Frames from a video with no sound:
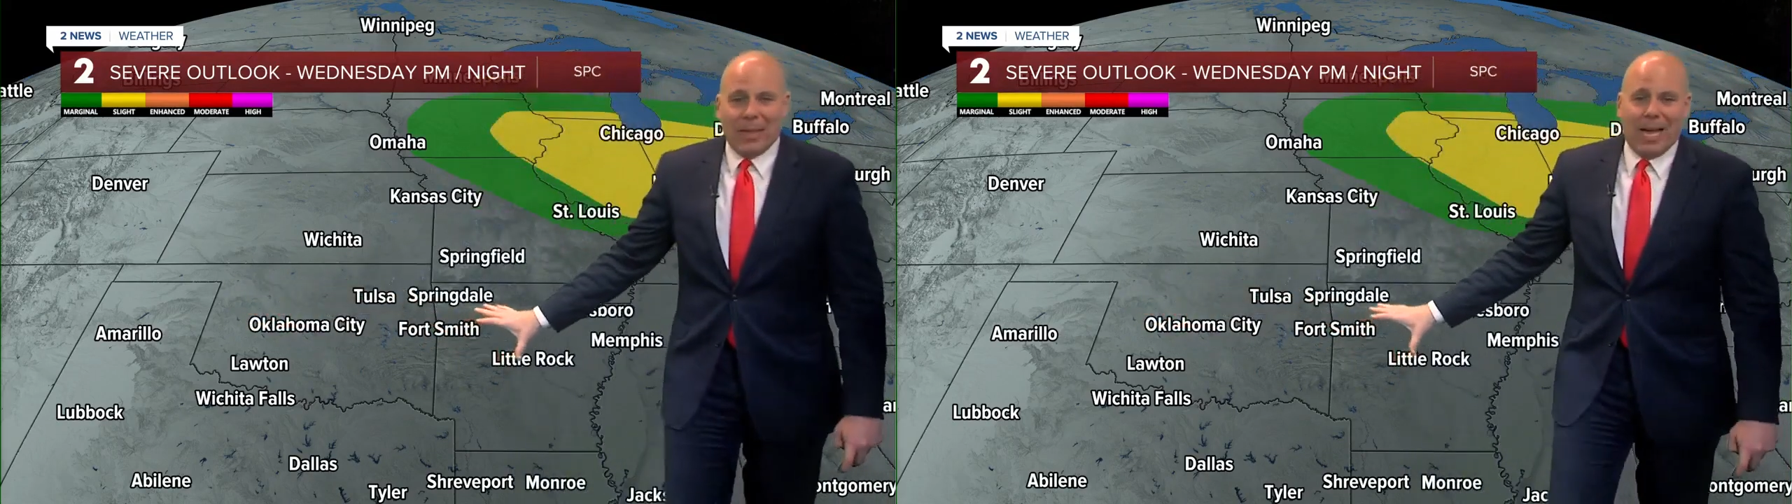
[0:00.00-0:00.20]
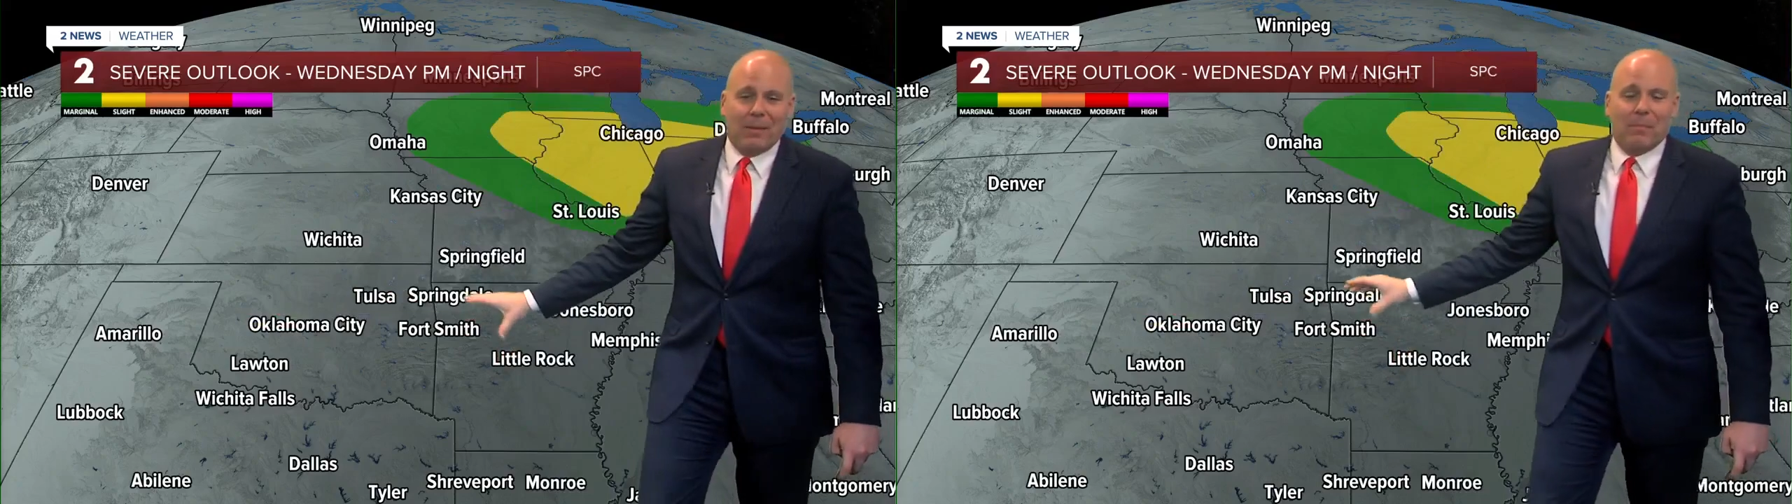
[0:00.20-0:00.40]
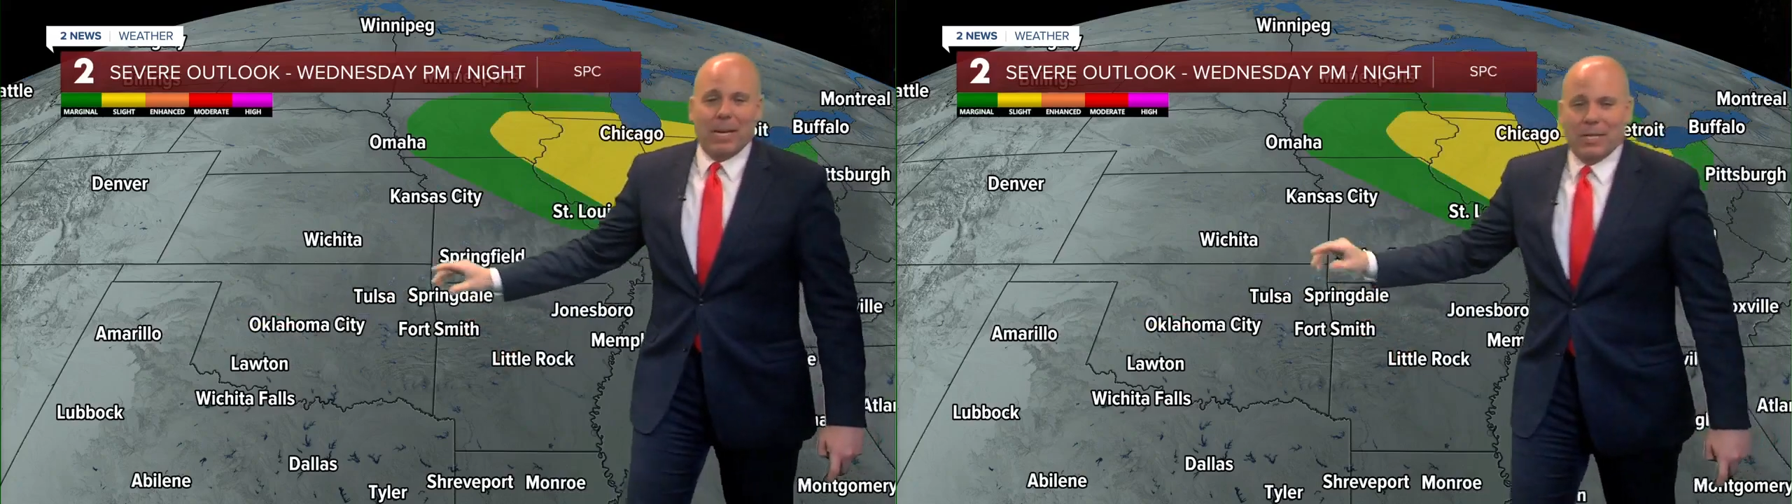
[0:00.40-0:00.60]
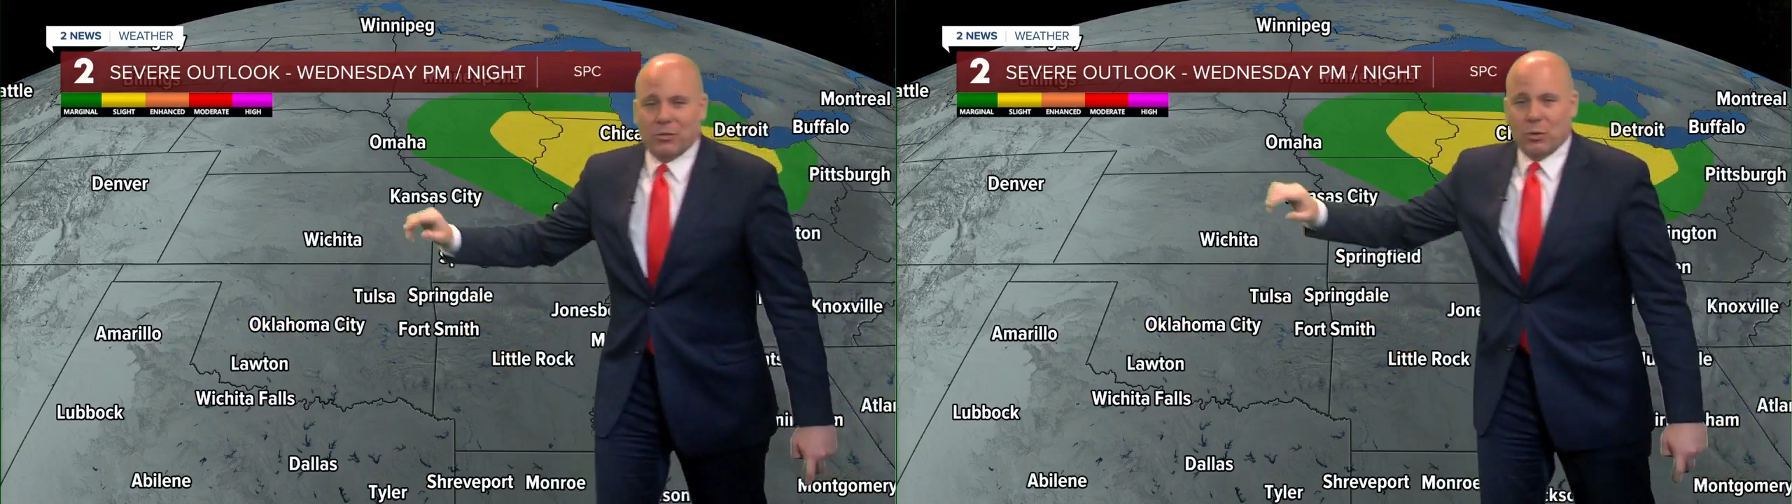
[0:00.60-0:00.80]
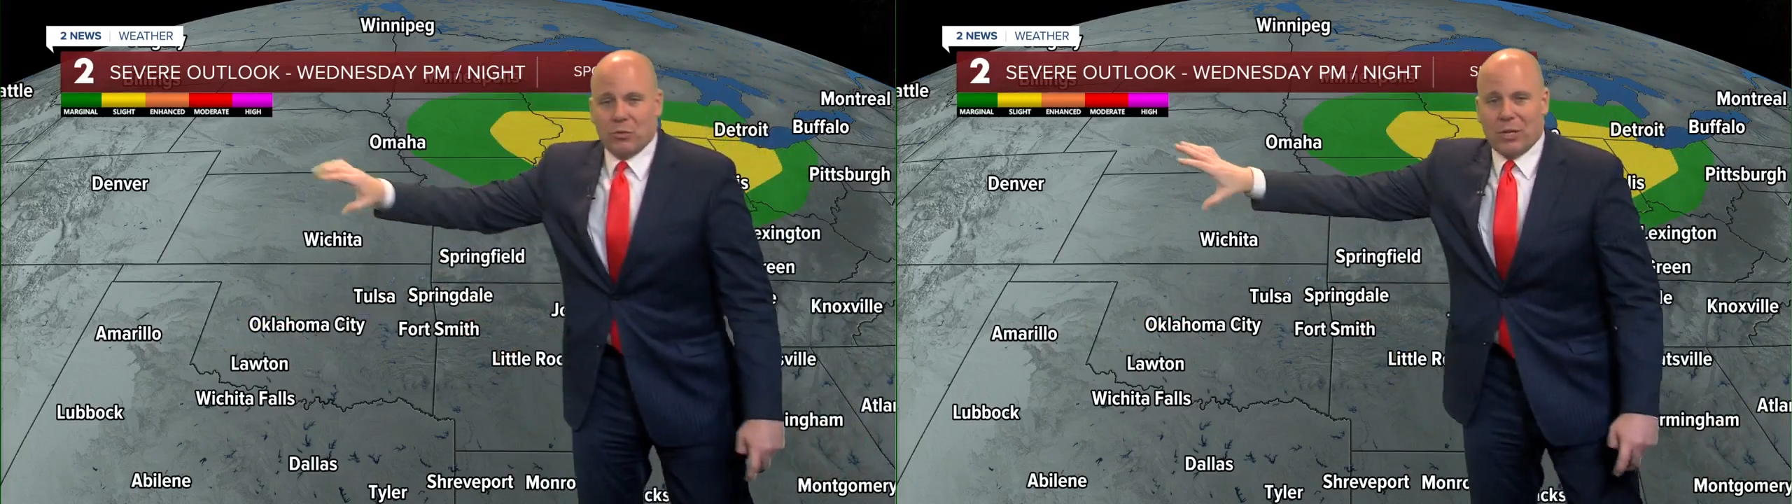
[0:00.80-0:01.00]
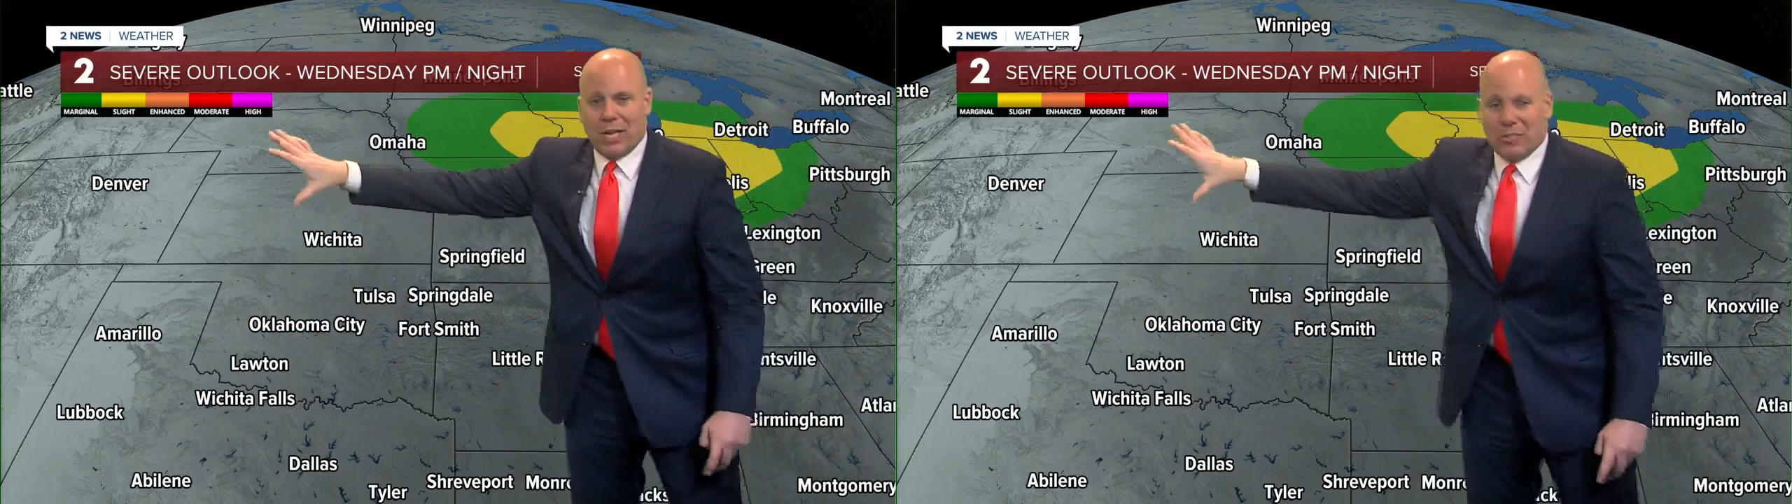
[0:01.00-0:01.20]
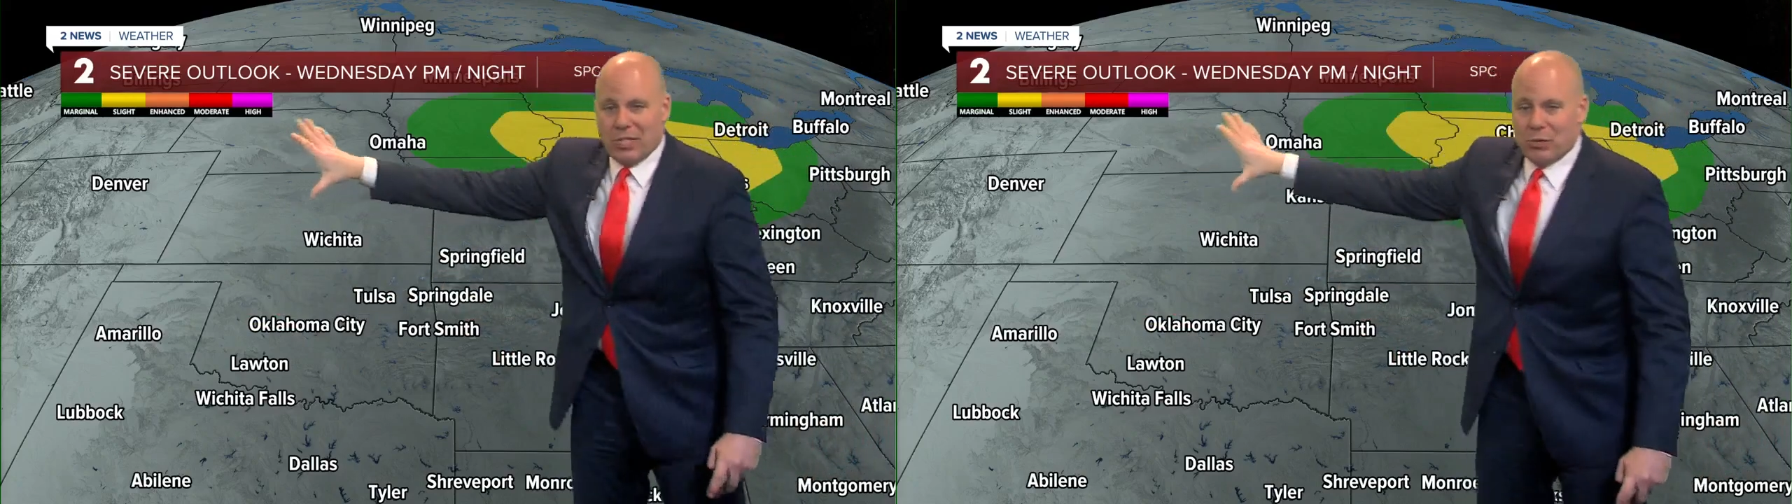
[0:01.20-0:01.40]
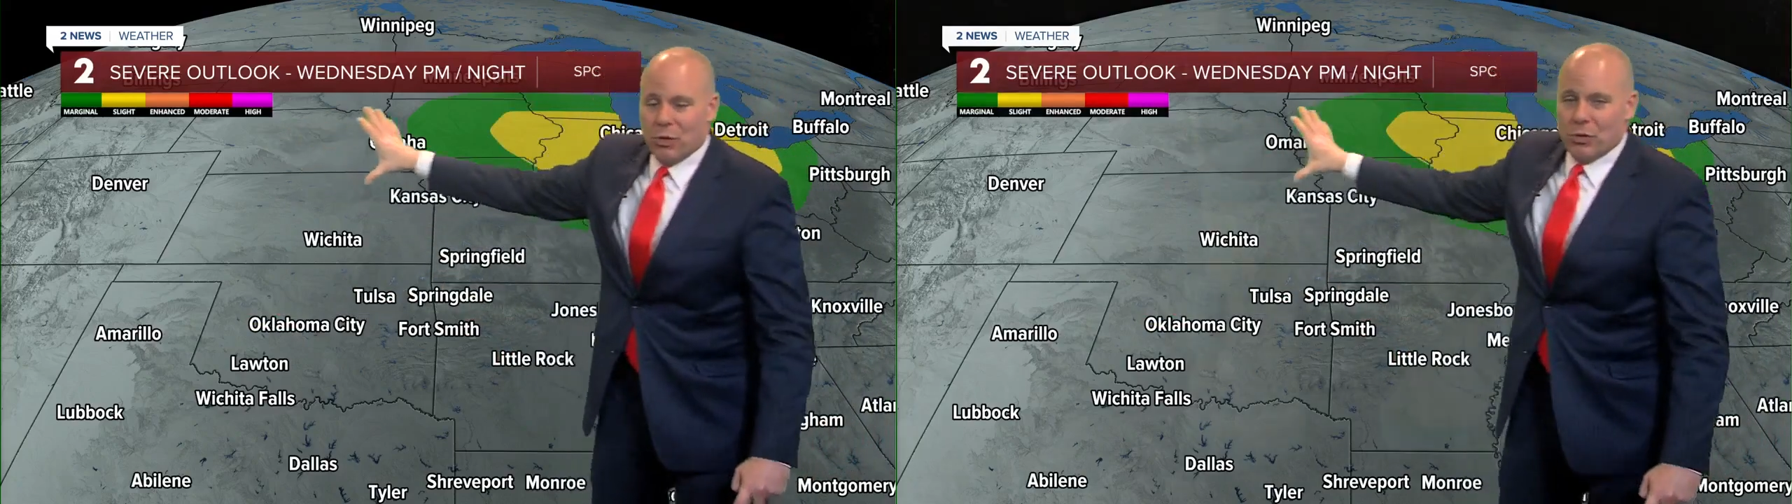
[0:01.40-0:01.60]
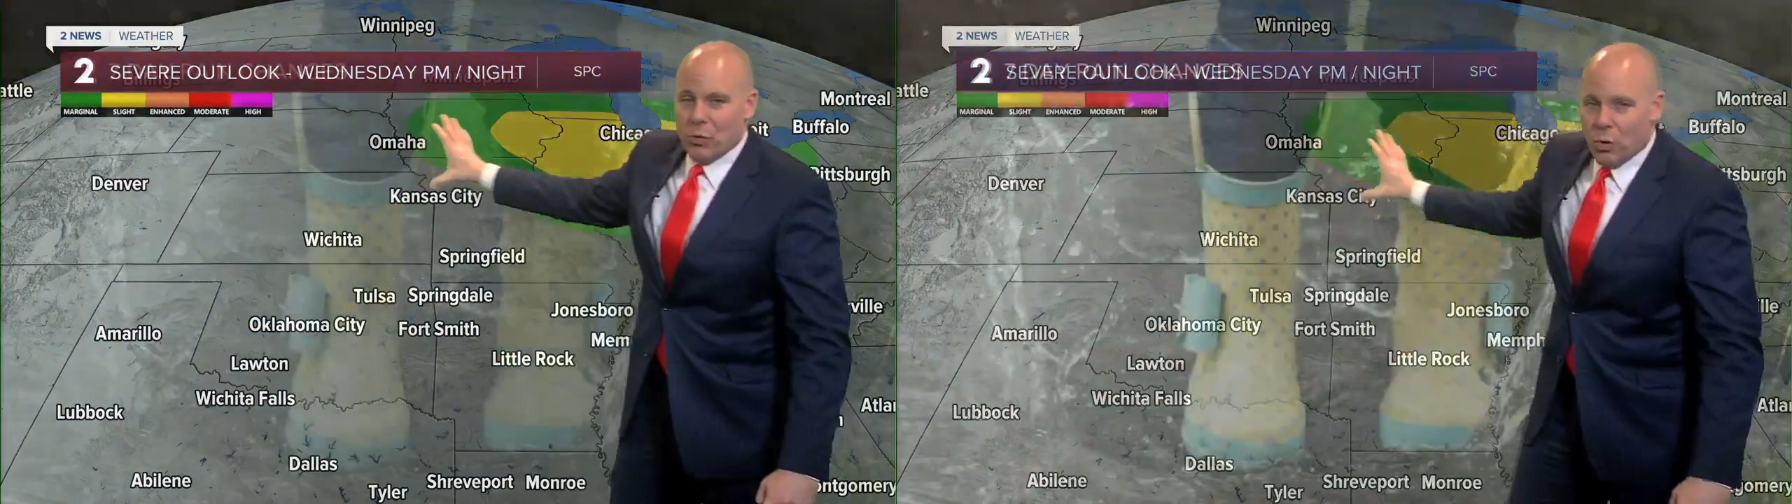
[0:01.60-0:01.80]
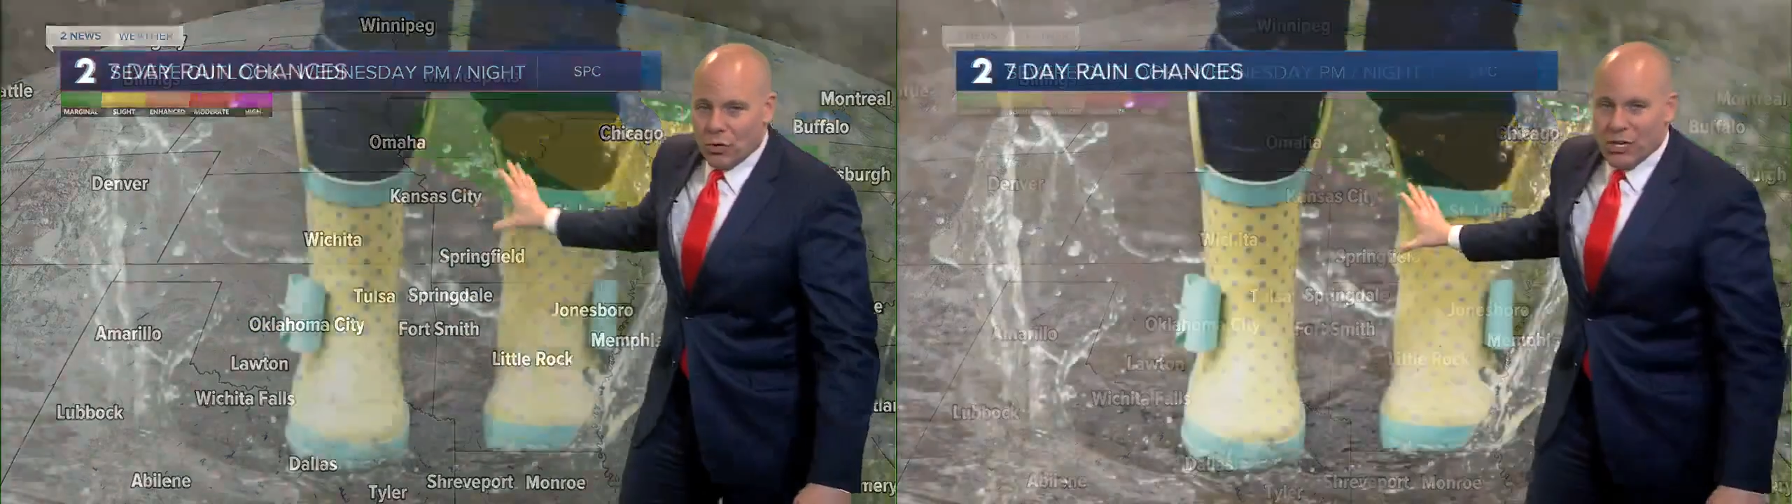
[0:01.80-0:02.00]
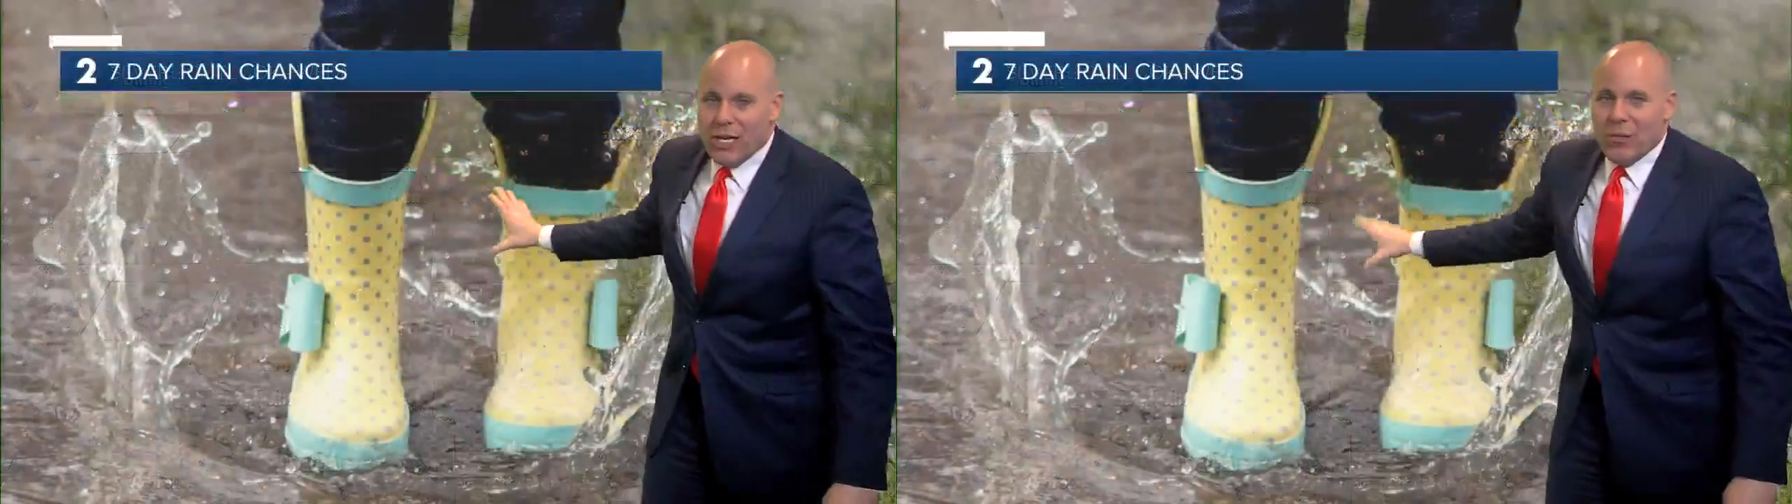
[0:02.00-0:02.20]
that main storm track staying to our north